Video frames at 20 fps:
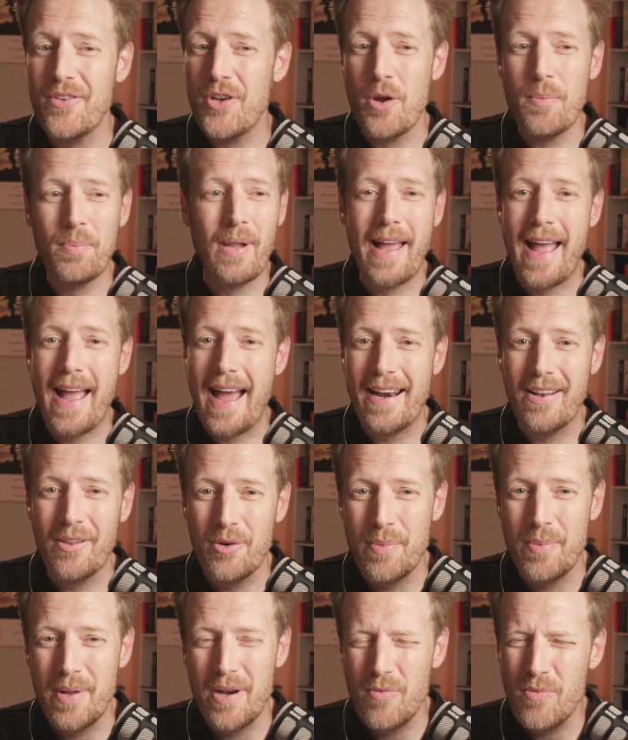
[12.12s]
play out a
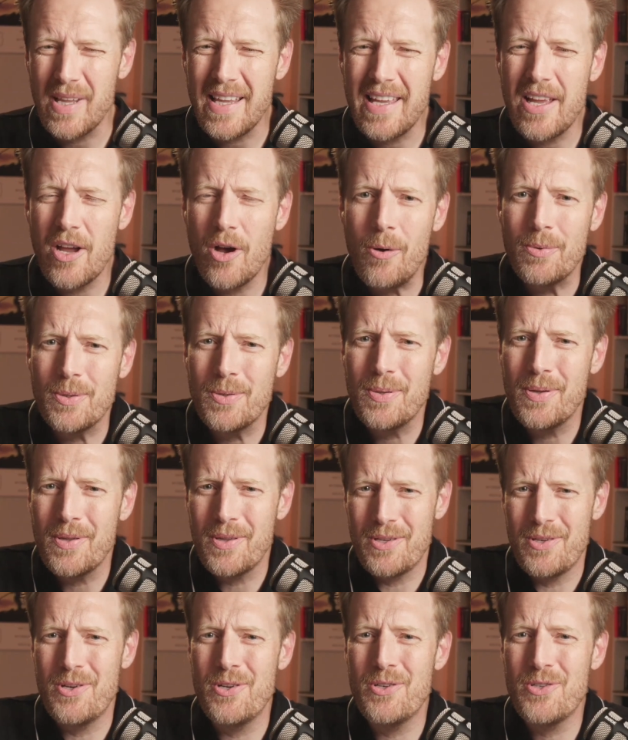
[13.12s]
little bit. It really helps with
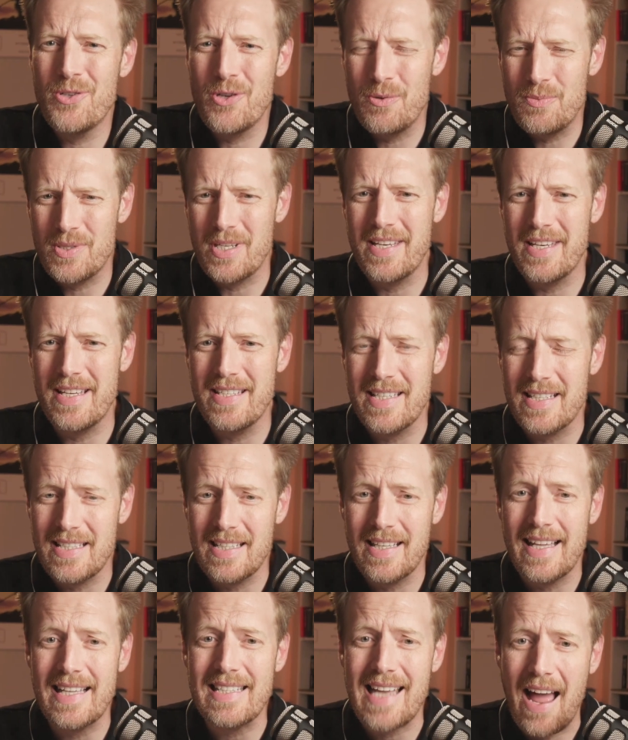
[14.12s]
the YouTube statistics
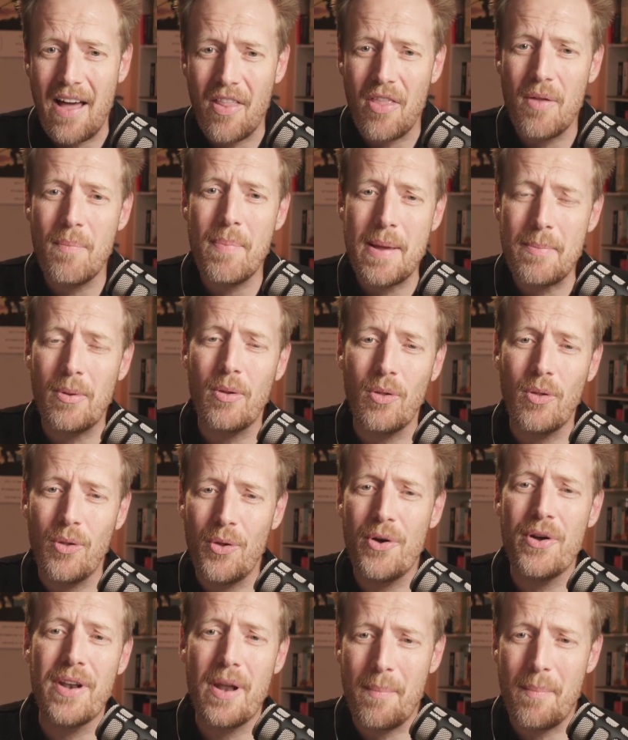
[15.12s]
and lets other people
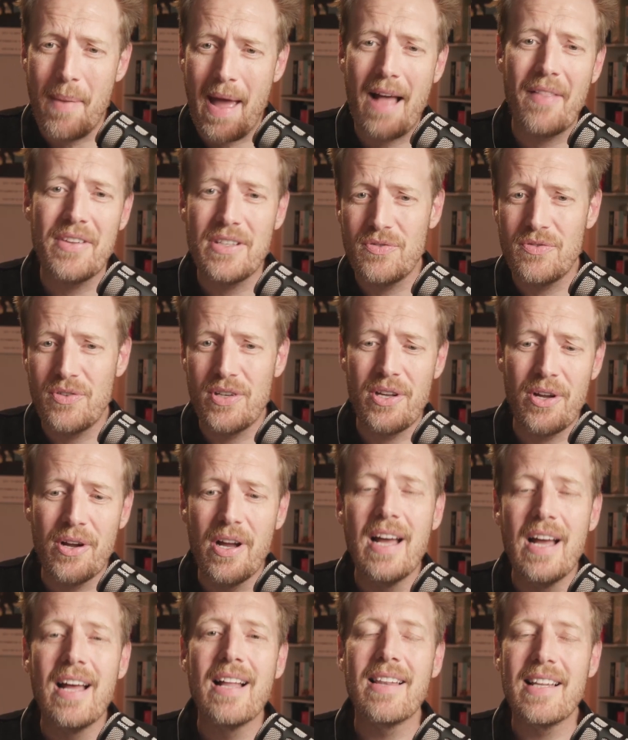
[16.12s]
learn about this video,
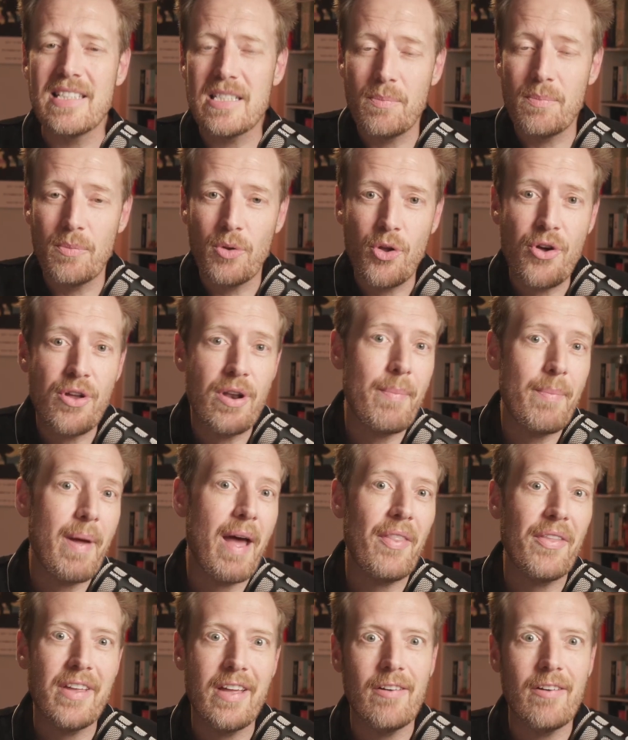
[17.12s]
lets them learn
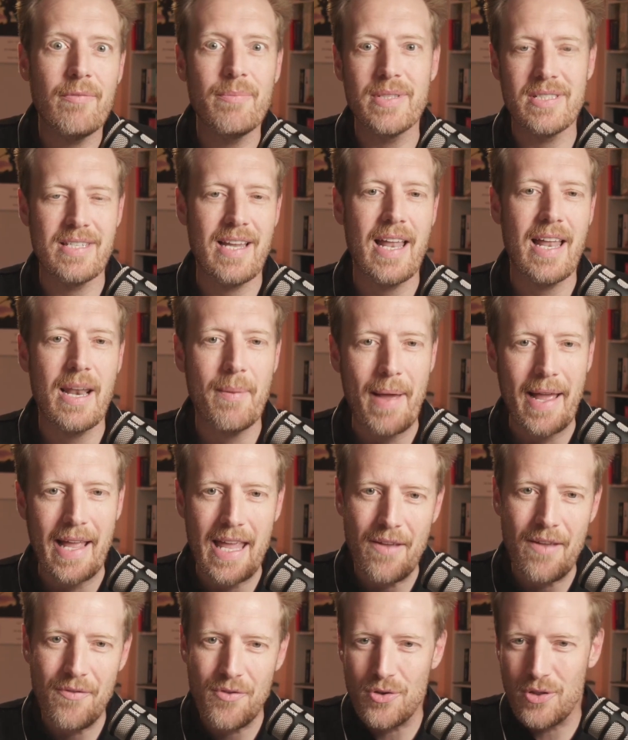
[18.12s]
about the government starter pack
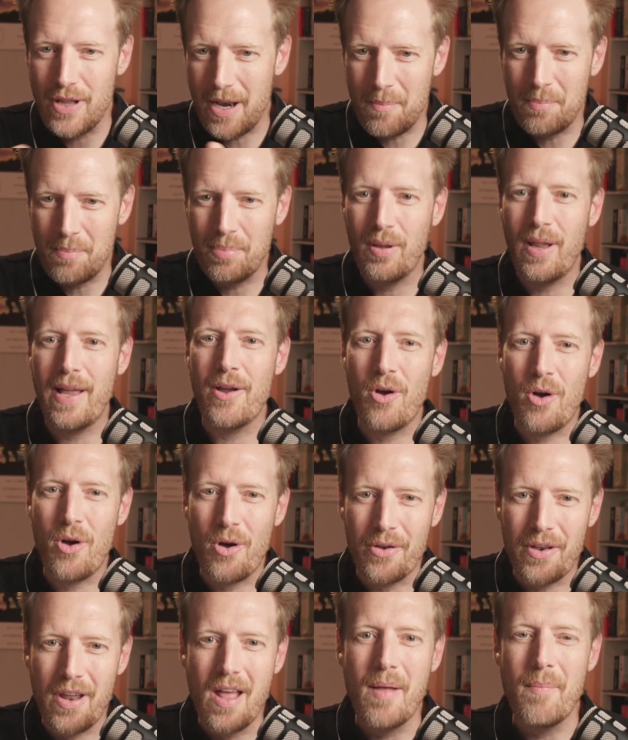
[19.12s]
if you let it play
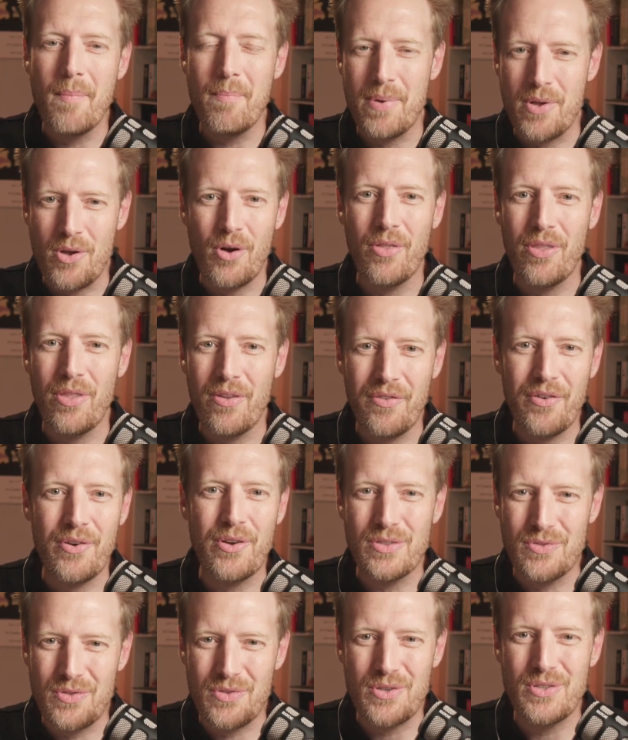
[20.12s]
on beyond the
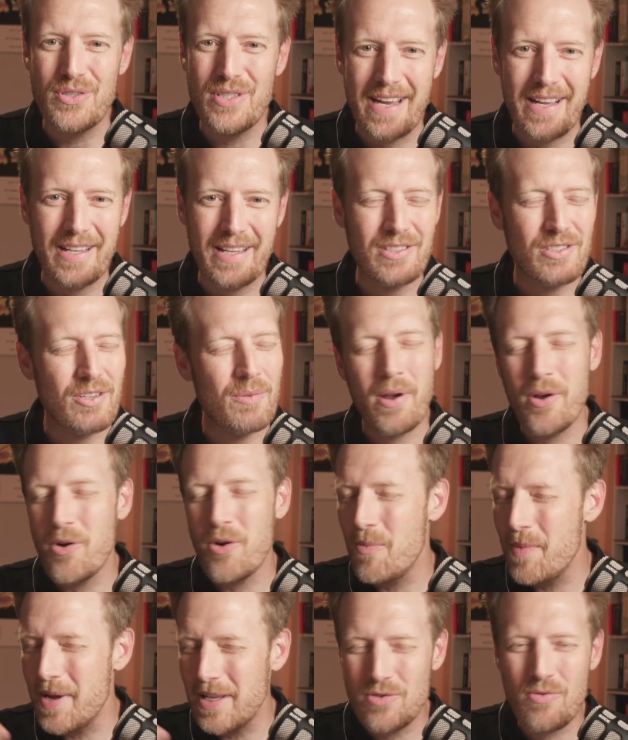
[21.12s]
first few seconds. So by
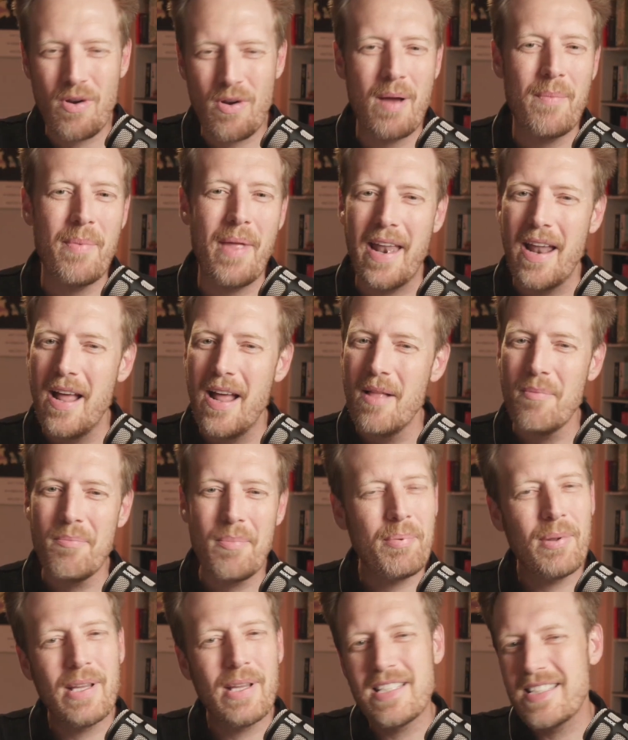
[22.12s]
all means, grab that.
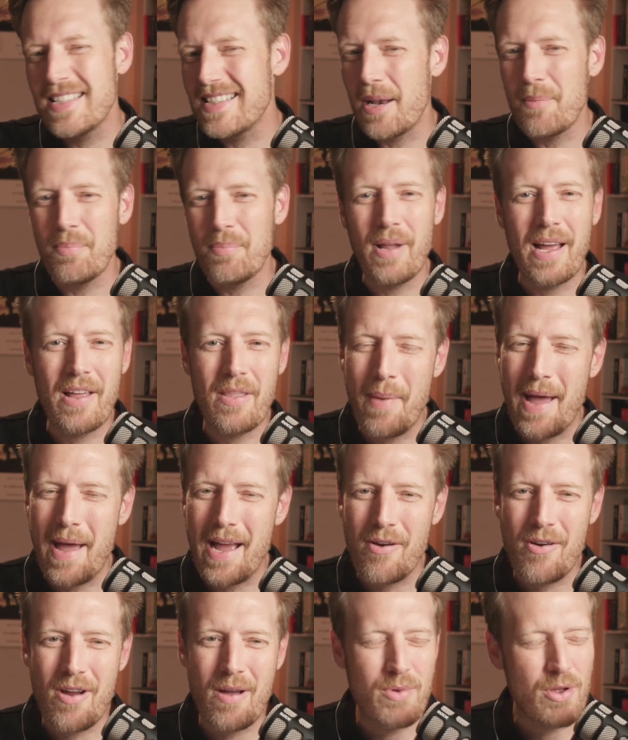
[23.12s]
But please just let it play in the
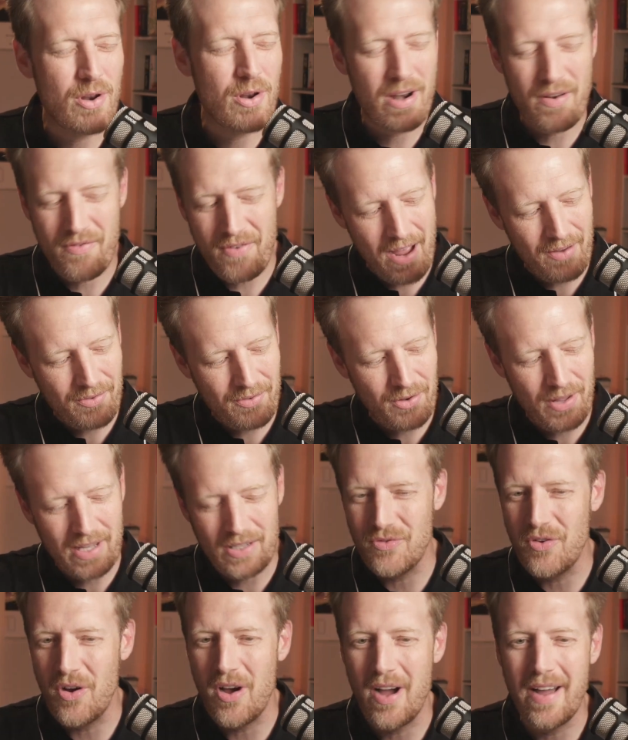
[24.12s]
background, mute it if you have to,
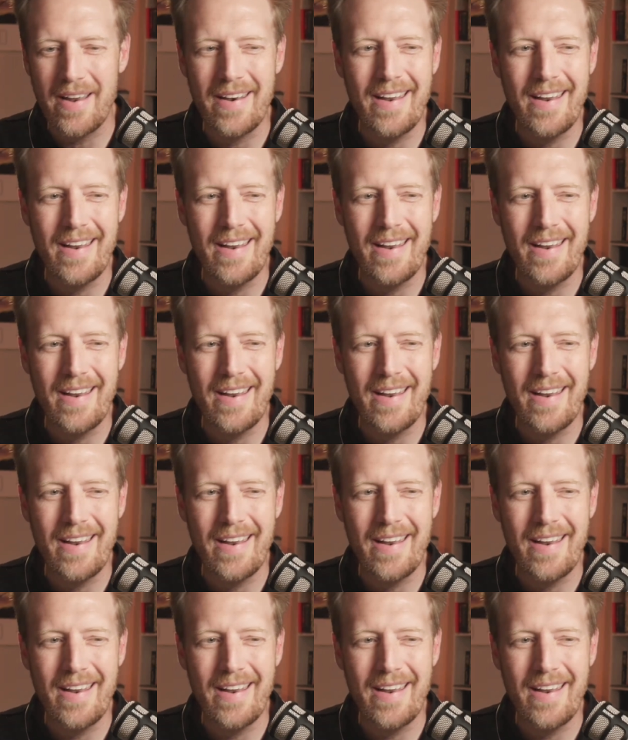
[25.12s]
that's fine.